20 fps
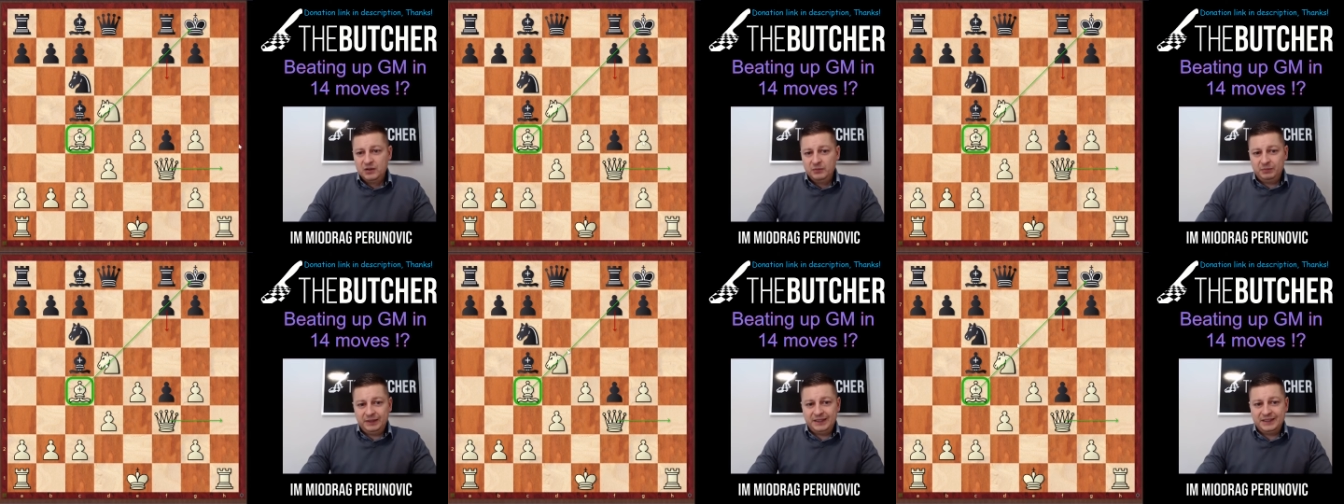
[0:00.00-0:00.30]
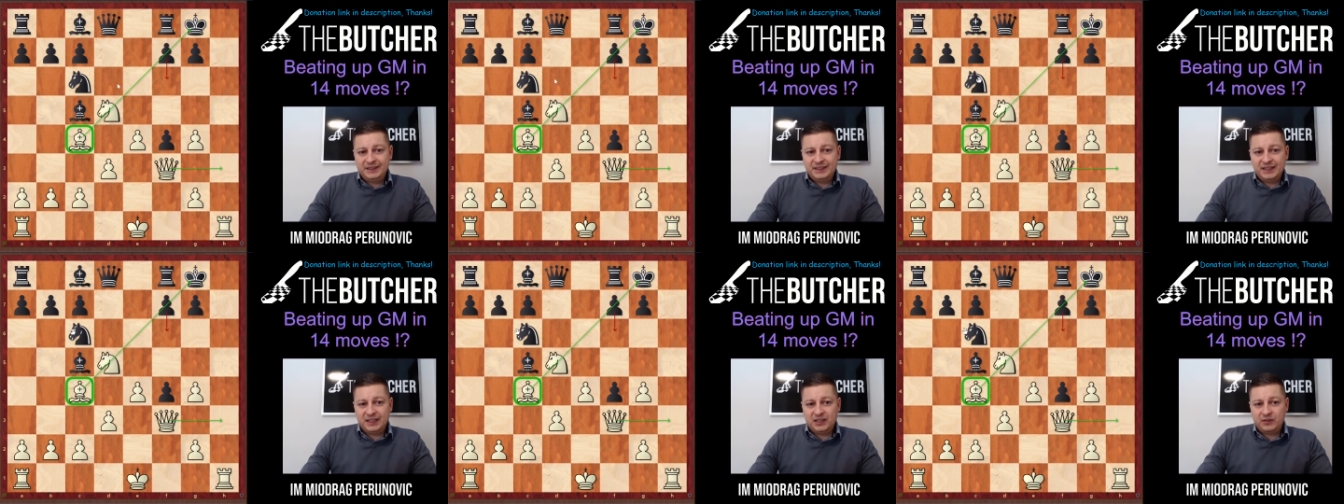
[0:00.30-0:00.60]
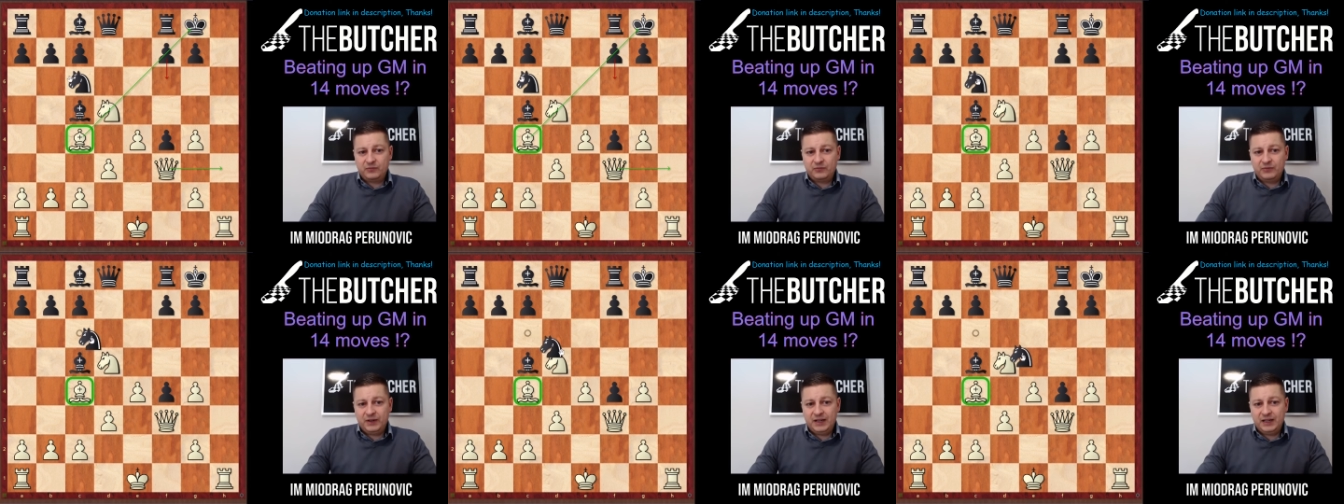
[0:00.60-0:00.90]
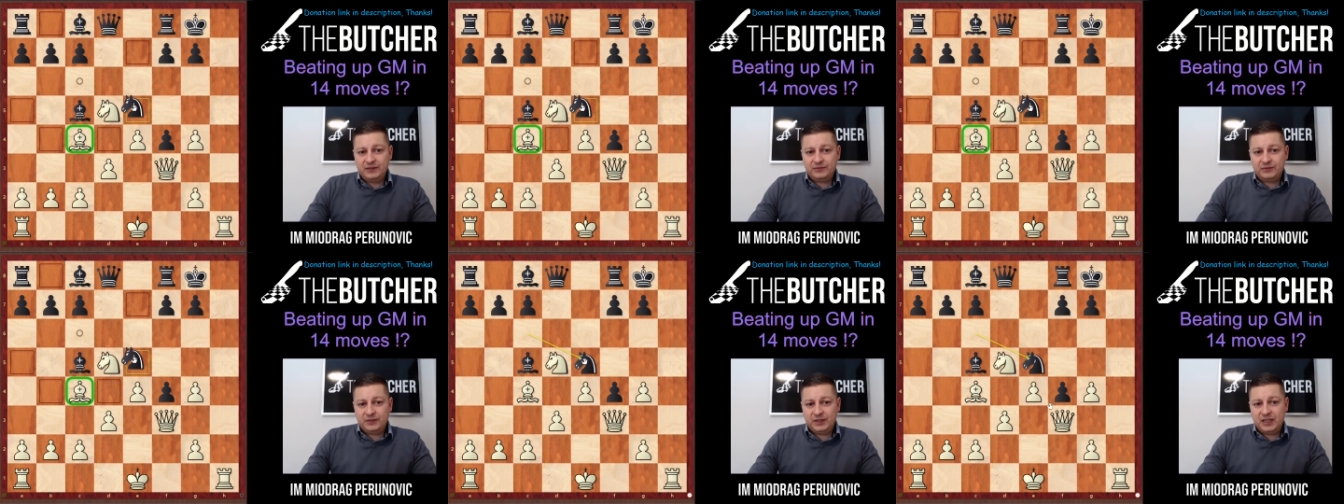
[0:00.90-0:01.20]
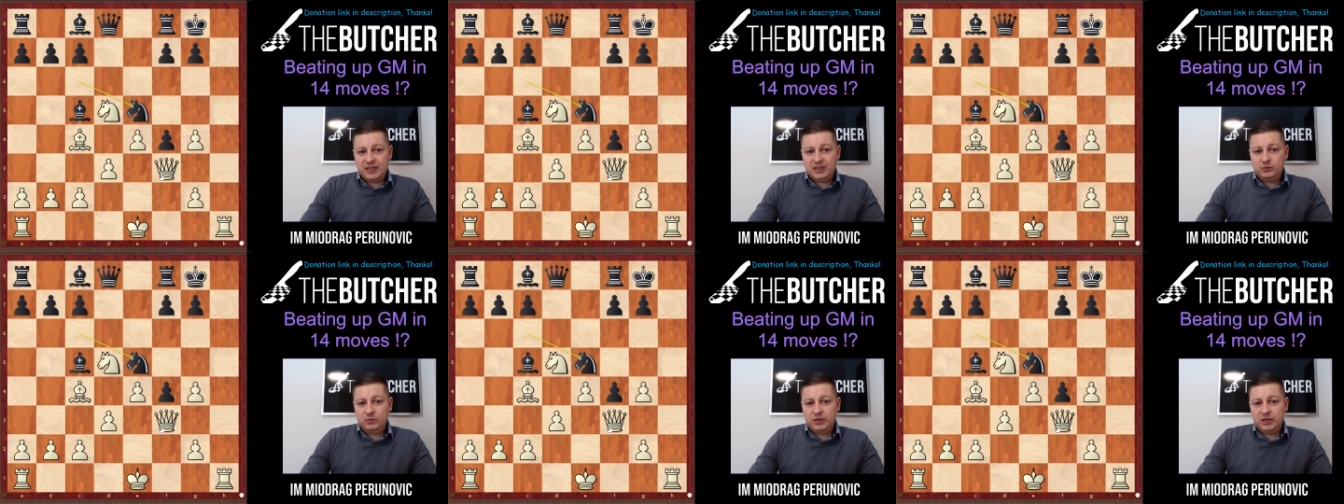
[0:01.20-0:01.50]
played 95,
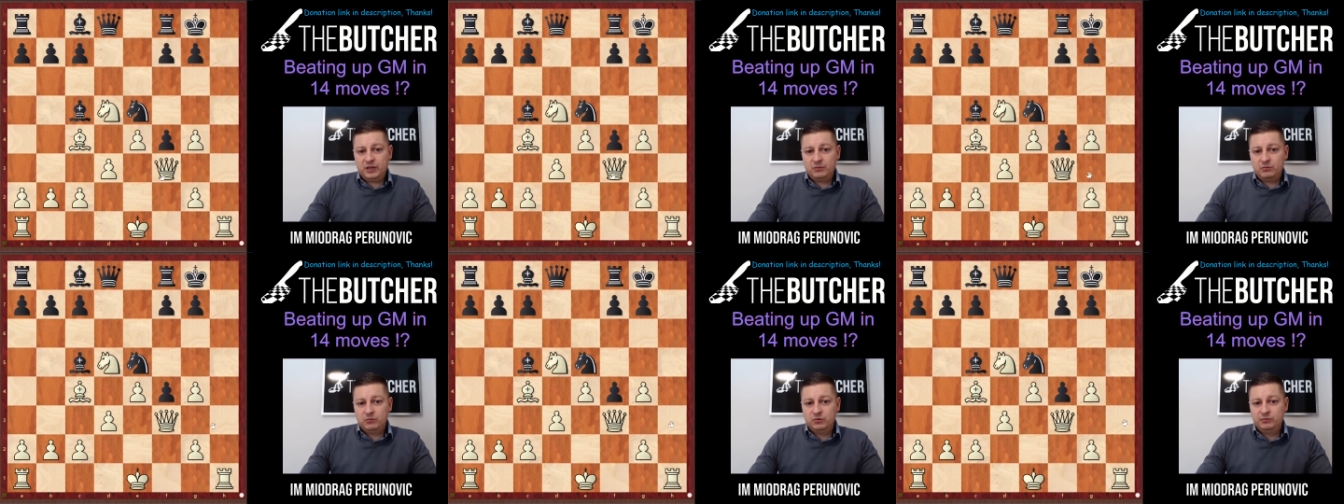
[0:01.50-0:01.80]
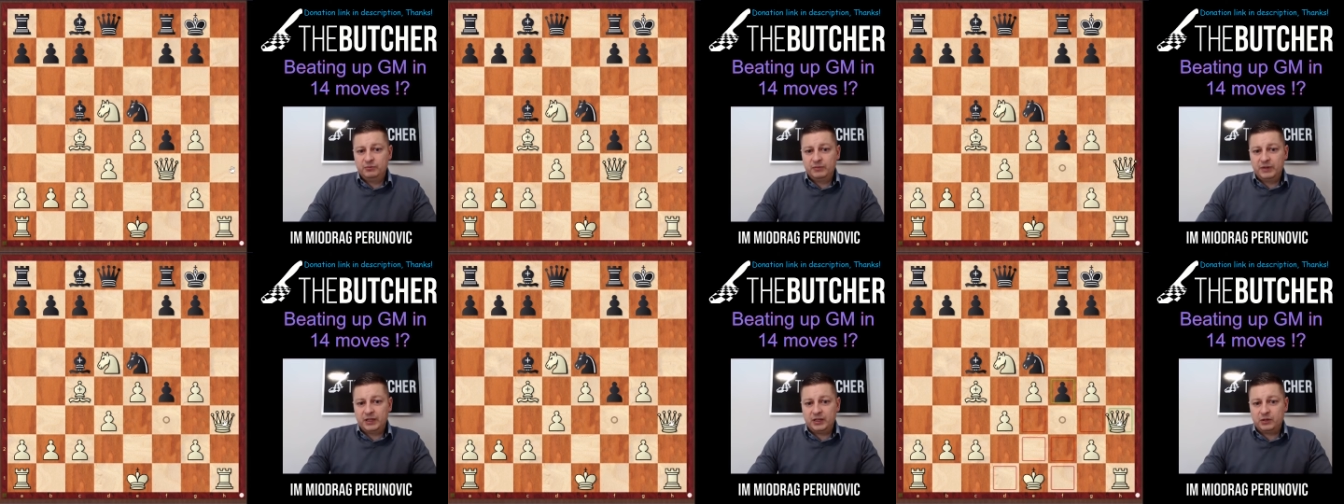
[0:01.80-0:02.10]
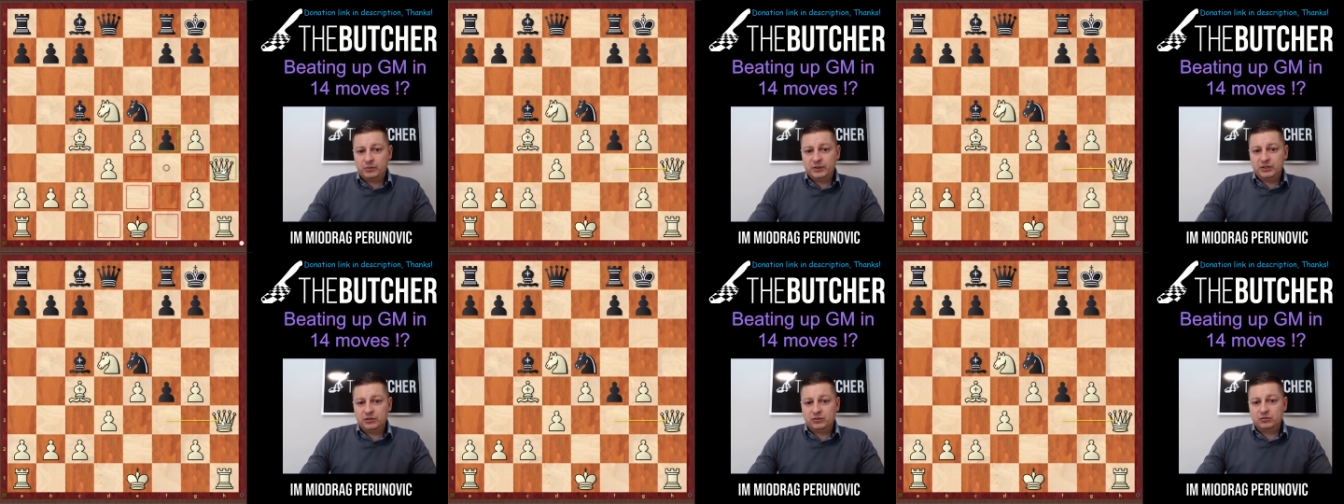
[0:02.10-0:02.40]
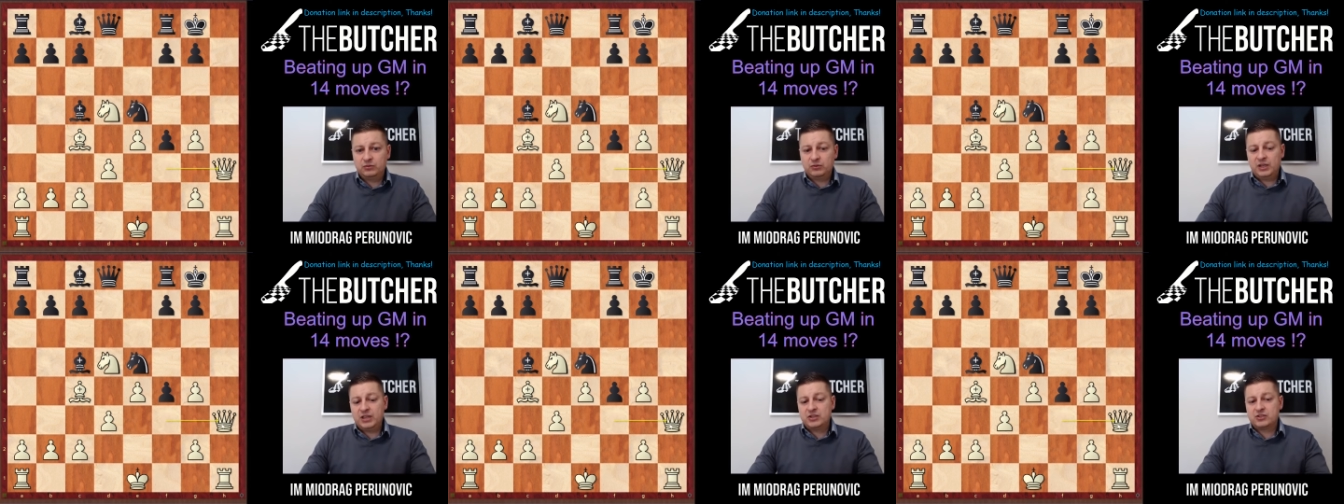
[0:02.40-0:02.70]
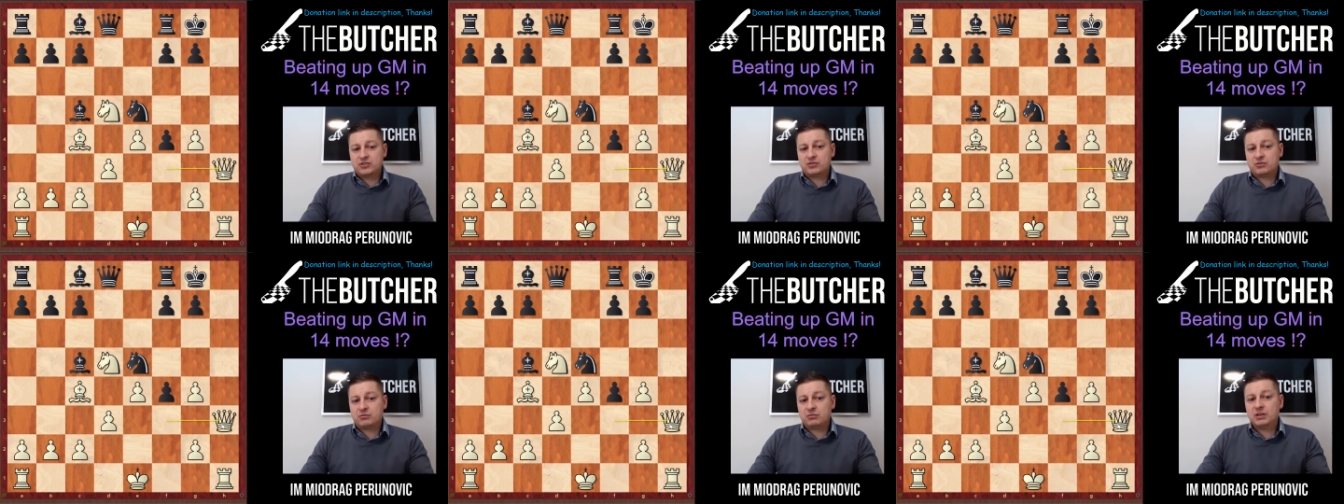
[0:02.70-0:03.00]
and when I moved my queen to
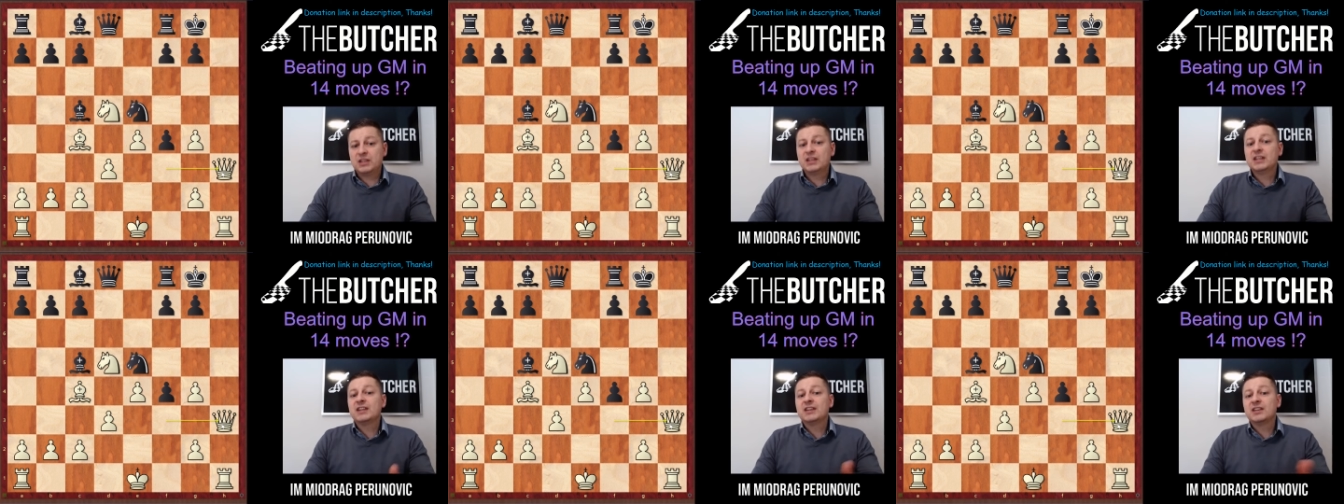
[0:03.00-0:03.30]
h3,